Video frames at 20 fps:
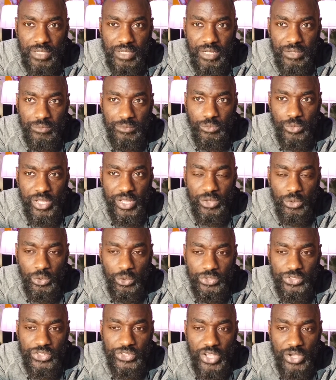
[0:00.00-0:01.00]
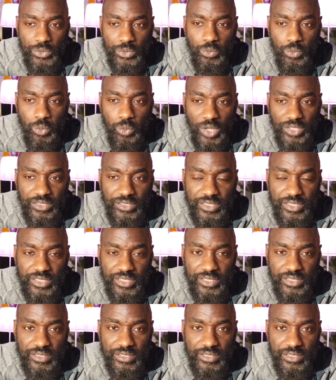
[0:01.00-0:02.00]
we also want
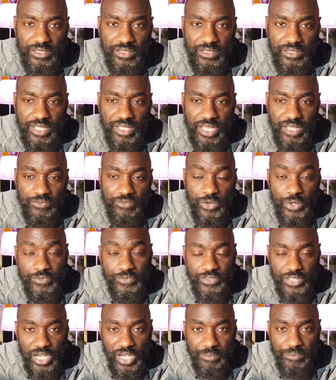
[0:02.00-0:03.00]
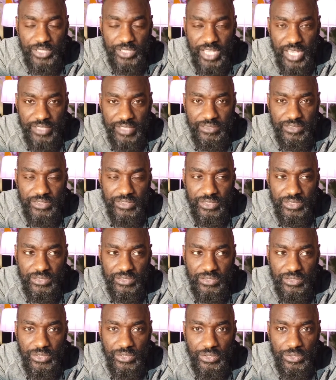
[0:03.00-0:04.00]
the rooftop tent
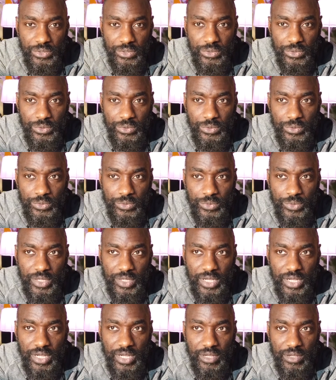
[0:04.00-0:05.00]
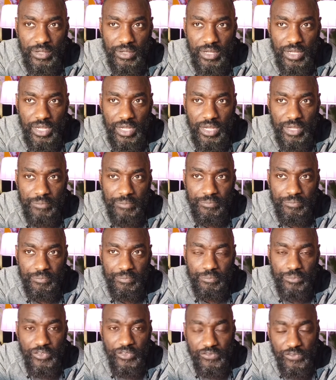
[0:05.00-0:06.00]
to
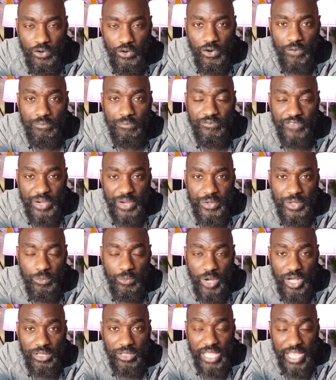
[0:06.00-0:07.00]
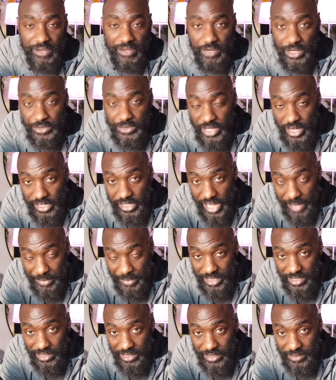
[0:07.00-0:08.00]
perform very well
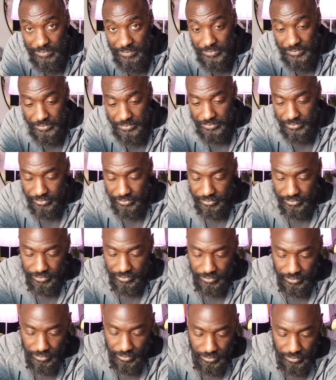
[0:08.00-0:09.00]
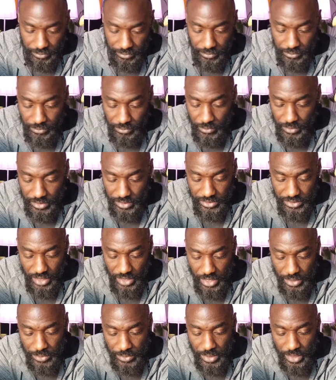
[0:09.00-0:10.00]
aerodynamically.
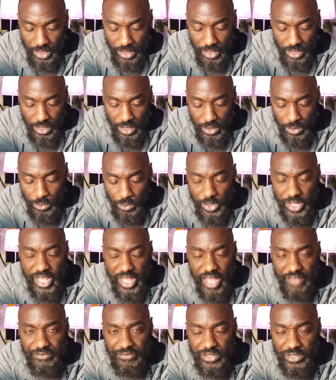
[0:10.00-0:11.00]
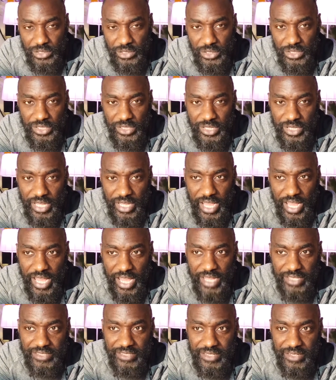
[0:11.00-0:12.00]
So we have to look
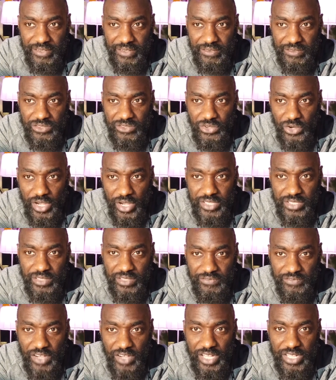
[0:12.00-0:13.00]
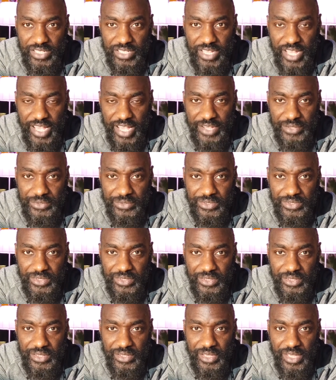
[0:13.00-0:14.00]
at trying to find out
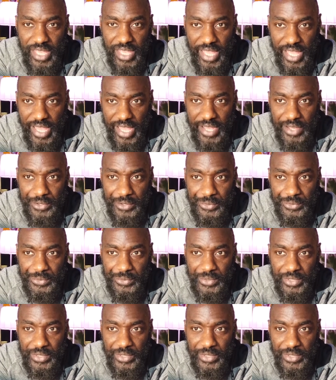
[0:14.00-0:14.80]
how